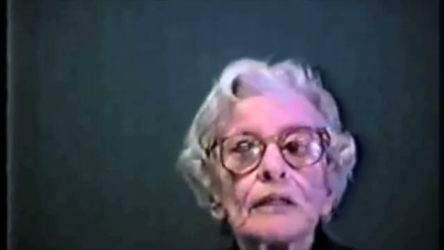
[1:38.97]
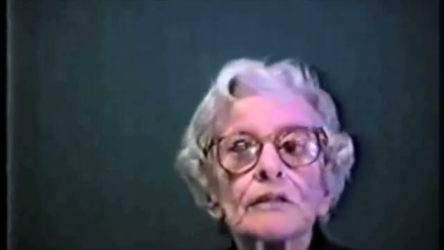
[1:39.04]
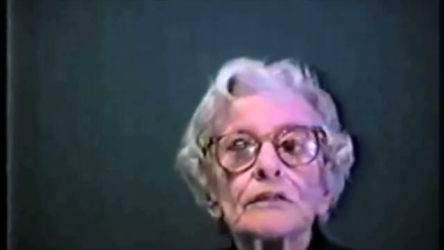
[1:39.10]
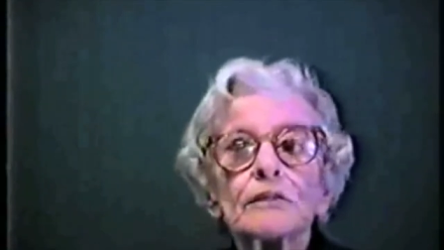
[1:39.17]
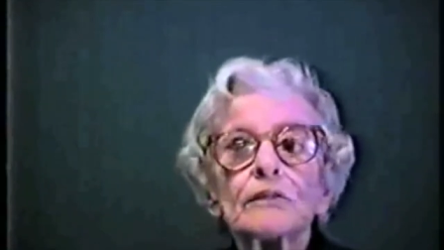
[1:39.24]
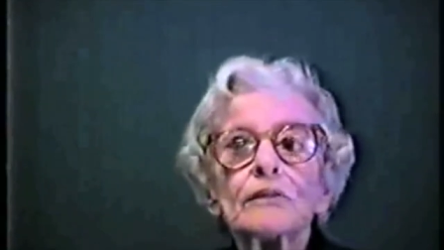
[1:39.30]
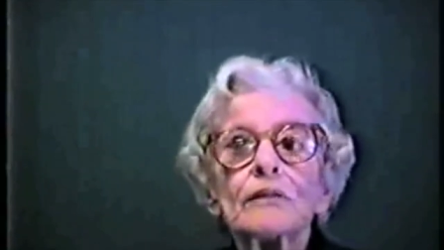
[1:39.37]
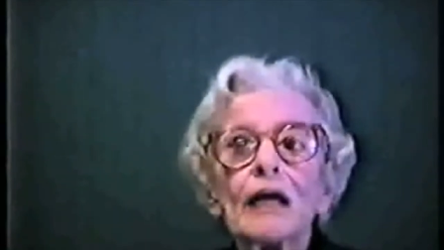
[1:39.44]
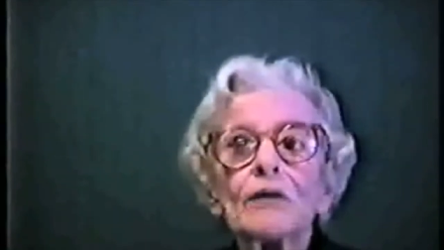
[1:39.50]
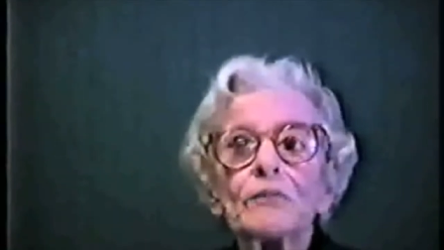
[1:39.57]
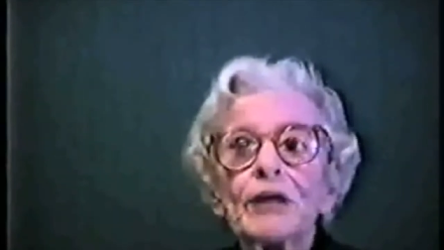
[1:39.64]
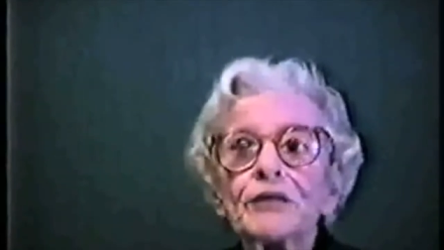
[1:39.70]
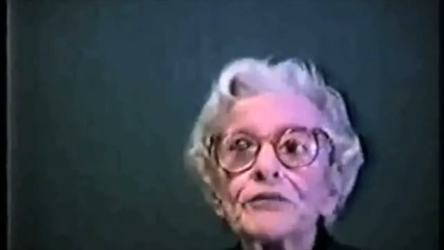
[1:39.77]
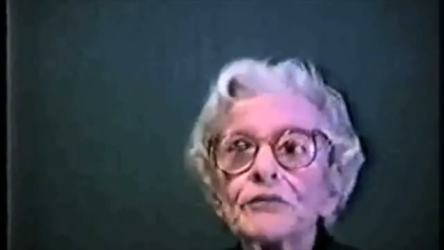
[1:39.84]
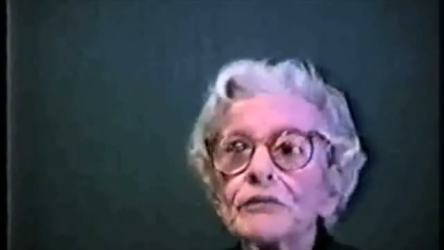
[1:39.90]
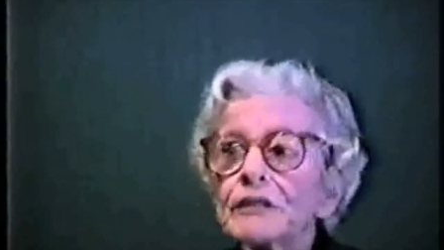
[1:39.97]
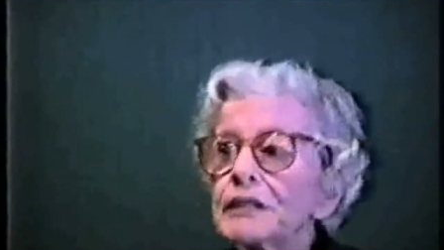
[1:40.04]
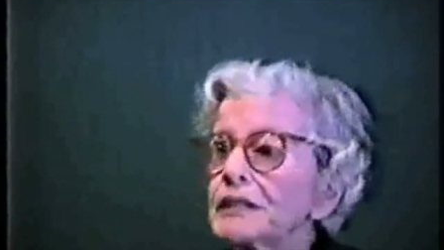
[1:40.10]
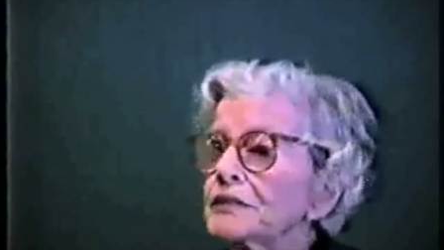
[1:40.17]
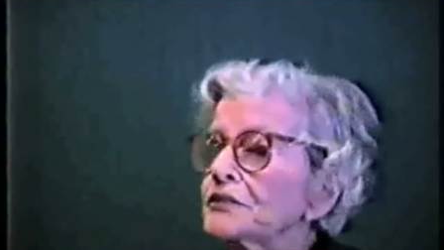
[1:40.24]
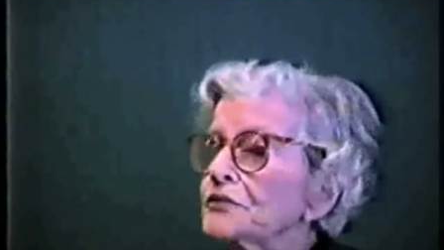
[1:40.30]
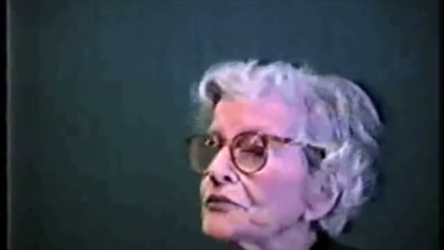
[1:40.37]
so I went to the
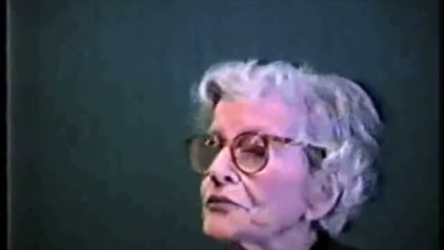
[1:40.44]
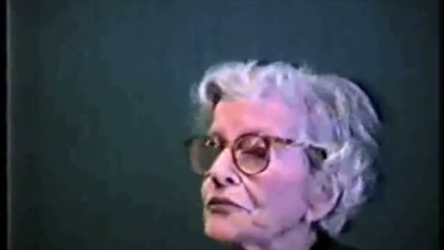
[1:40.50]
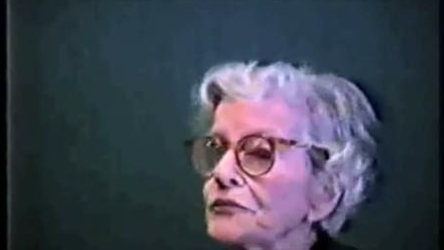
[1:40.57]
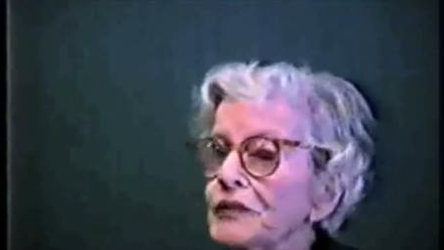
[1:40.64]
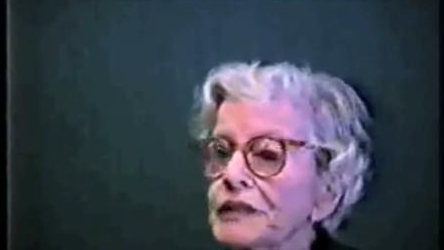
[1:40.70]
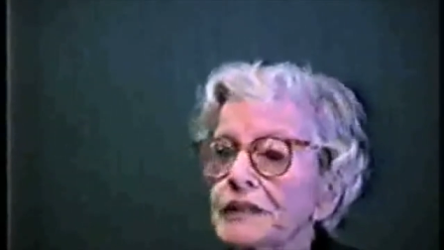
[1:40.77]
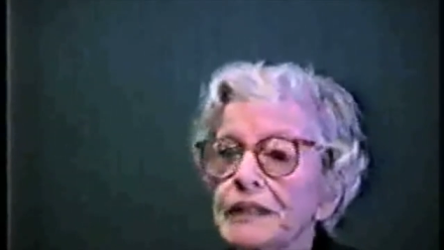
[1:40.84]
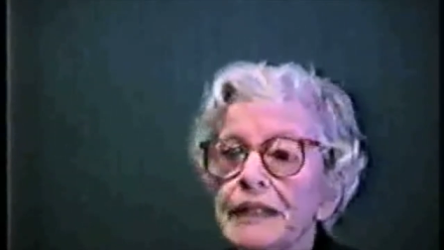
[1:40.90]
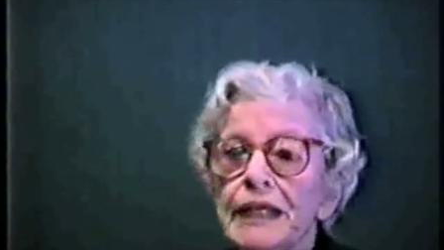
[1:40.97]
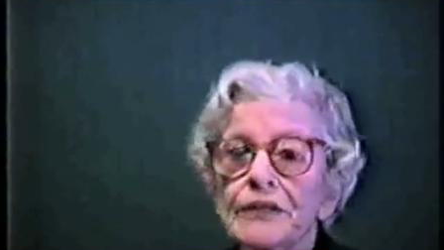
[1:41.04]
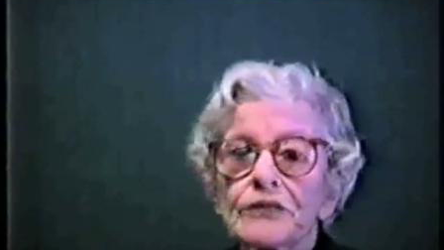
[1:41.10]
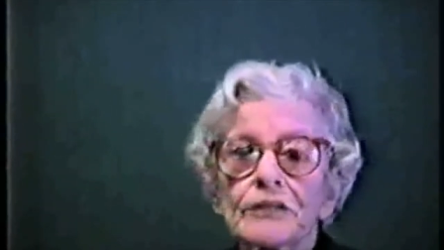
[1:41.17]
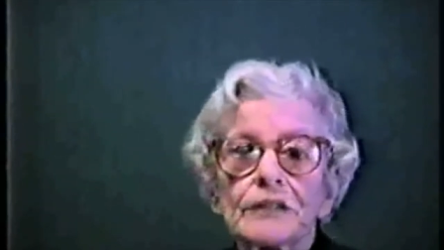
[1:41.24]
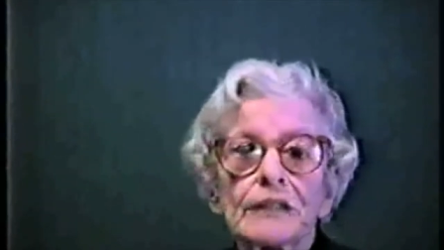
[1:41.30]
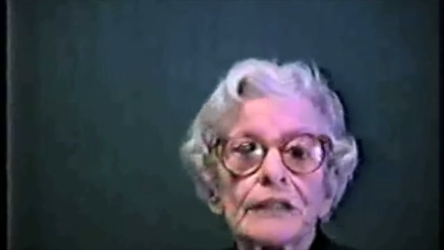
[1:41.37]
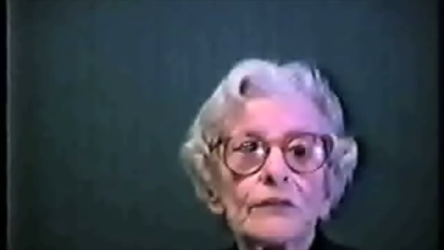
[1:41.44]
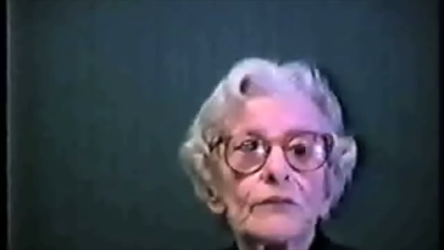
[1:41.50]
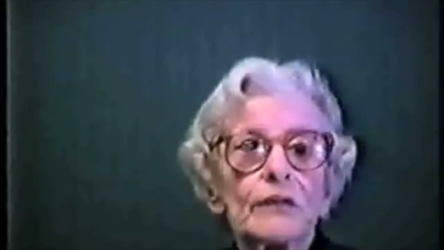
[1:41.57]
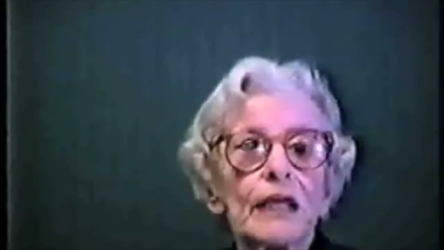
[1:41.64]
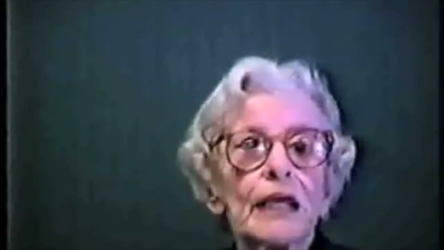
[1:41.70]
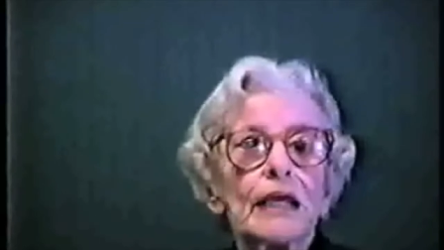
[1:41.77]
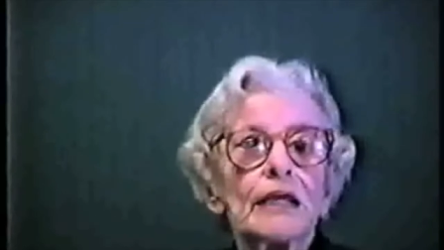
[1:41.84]
Institute of International
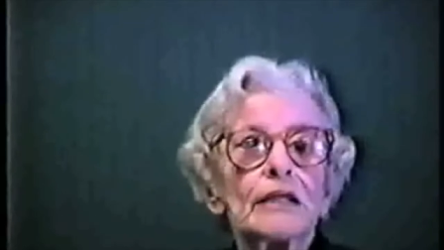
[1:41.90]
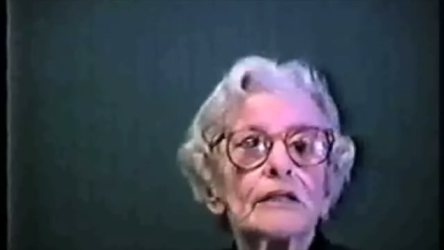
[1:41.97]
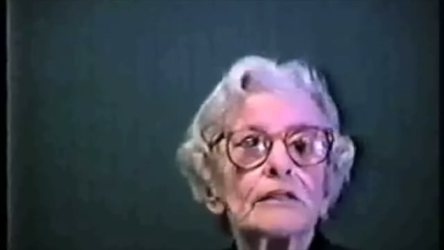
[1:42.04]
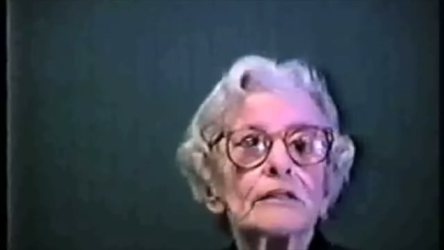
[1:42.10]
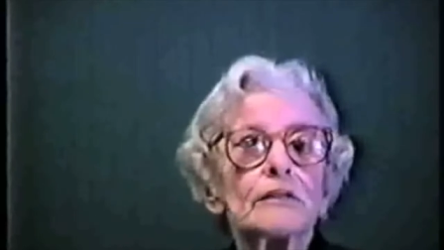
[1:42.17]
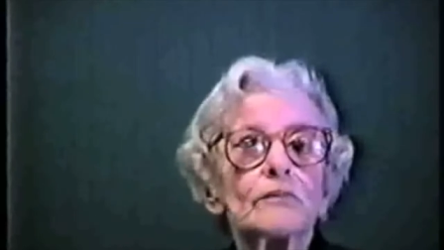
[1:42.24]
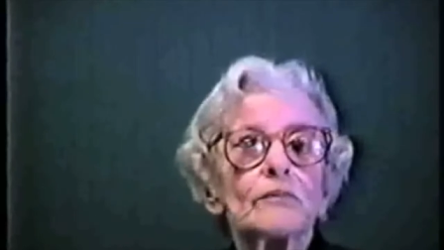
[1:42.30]
Education